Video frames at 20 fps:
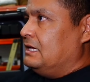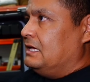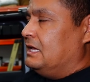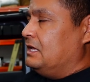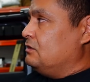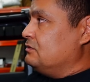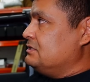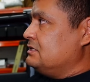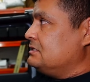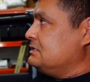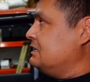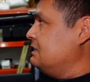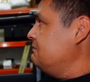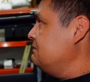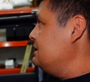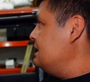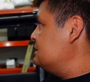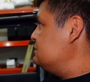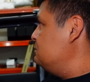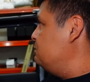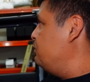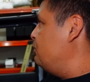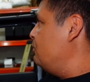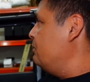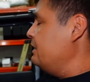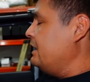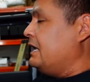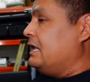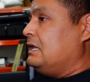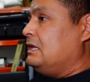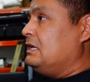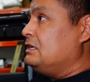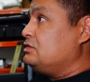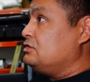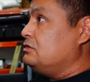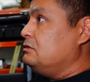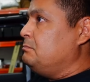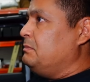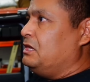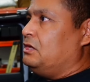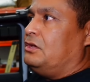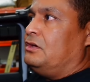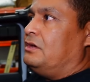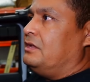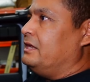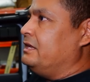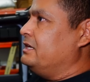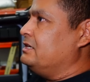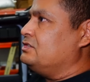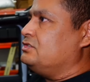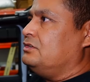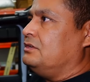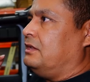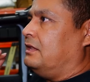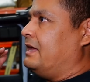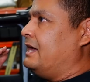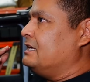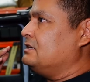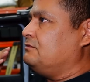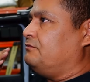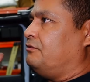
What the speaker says: it'll just give it that support and it should be good and it should last